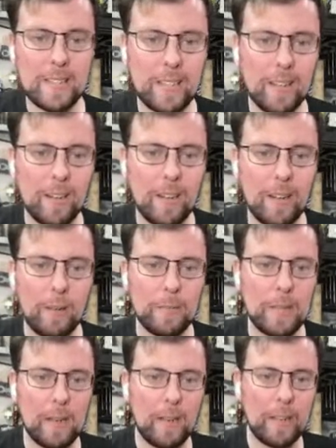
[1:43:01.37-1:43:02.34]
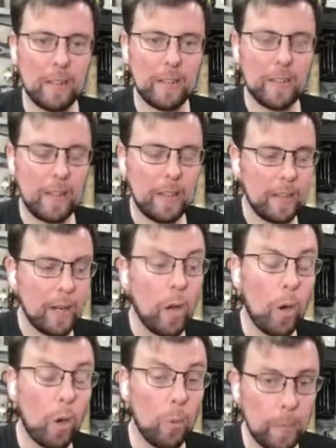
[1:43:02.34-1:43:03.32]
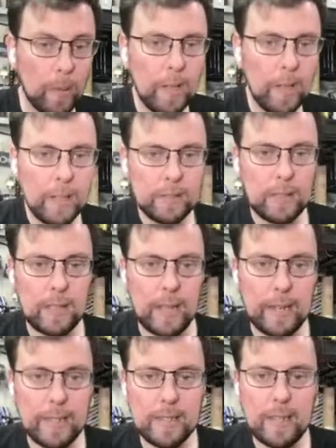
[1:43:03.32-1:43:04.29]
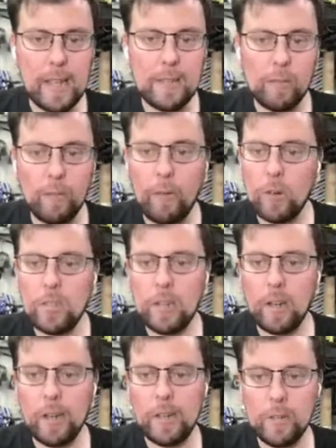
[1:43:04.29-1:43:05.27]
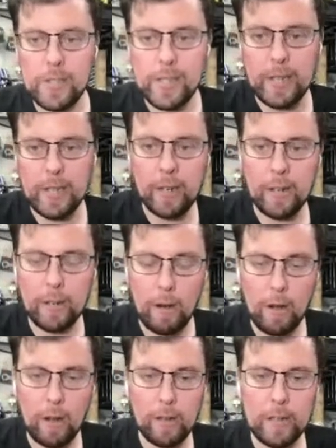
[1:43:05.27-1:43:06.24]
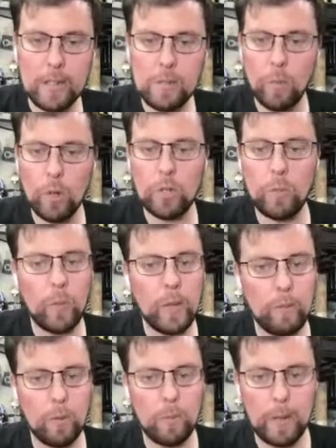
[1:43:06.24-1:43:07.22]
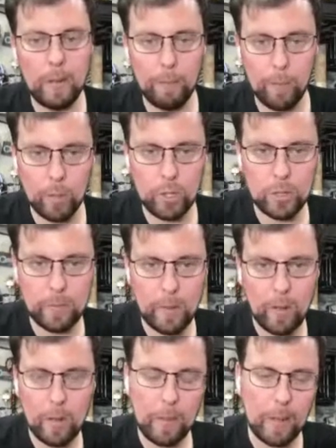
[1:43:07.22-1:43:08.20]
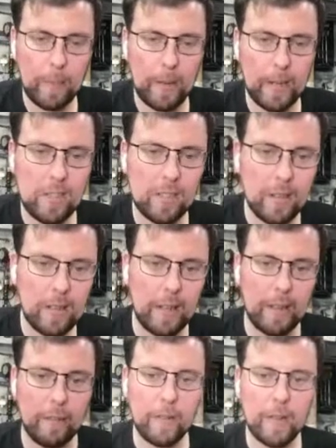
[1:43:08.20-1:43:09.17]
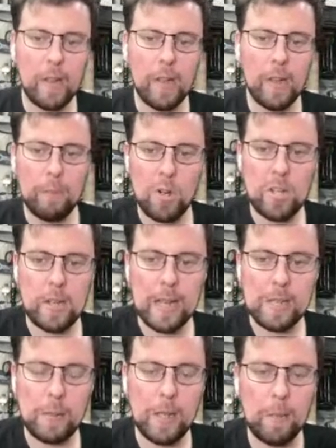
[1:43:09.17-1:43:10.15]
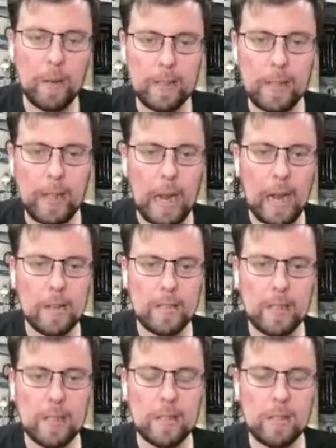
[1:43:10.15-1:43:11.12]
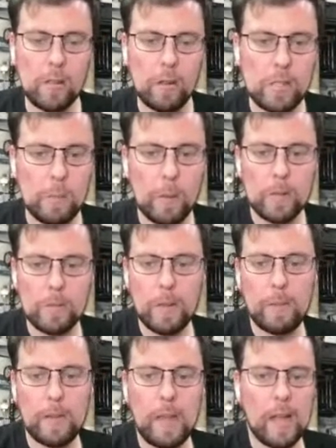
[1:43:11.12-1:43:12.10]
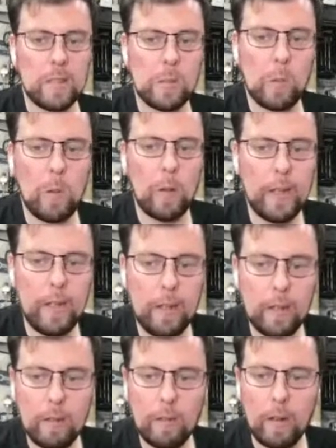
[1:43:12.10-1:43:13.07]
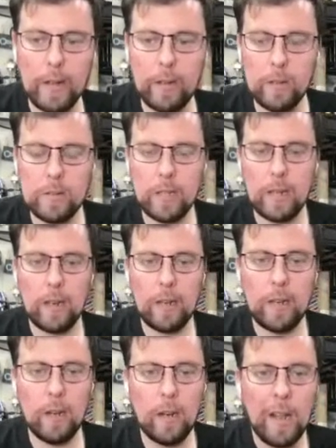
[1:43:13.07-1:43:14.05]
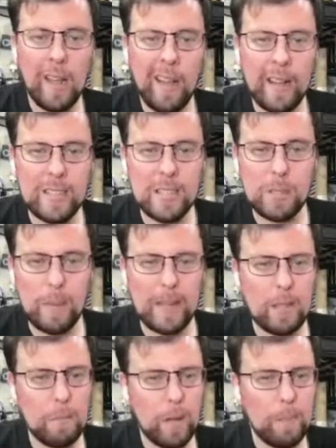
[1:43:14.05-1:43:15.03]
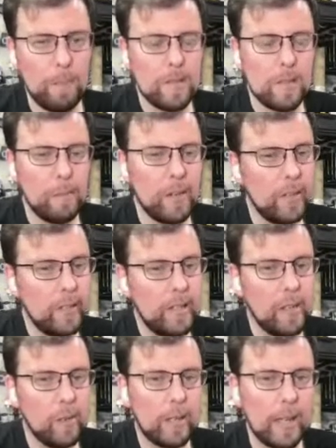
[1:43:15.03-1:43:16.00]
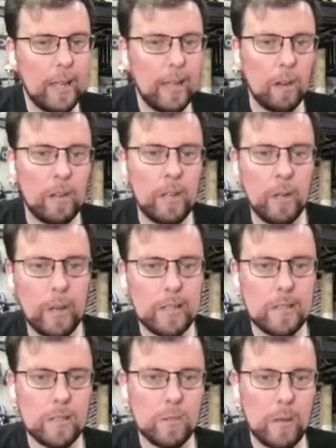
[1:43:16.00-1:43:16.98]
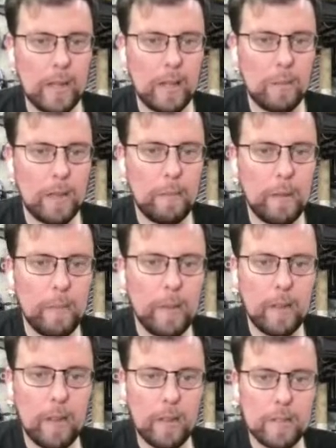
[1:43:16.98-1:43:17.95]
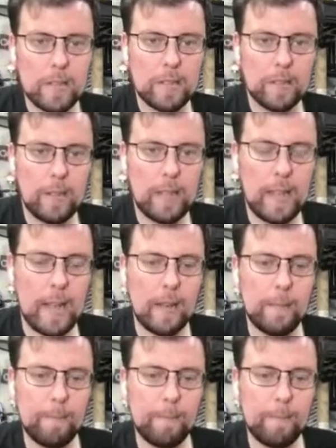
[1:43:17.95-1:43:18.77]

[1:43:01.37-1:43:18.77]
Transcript: to hear. I'm delighted, and I hope that is the case. Unfortunately, I don't see it here in Ireland as much. We would be a much smaller population and have much less people in the car scene. So I suppose maybe that's why I don't see that here. I suspect it might be similar in the UK or US as well, maybe because again,